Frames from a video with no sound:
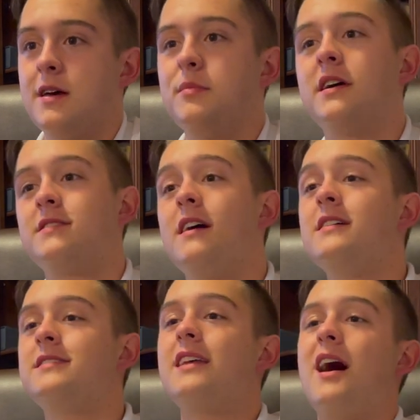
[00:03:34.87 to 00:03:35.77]
Because
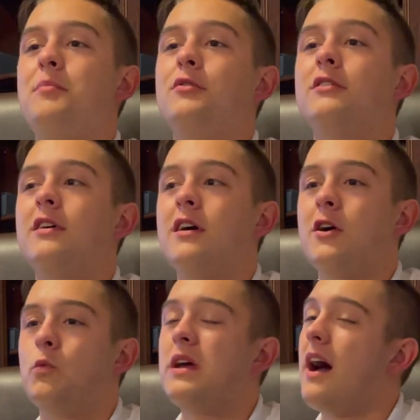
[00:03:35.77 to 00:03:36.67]
us at Apple,
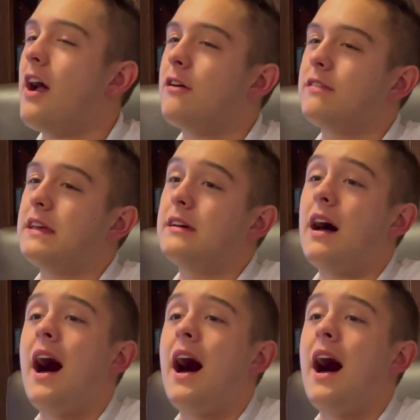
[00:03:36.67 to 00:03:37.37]
we hire the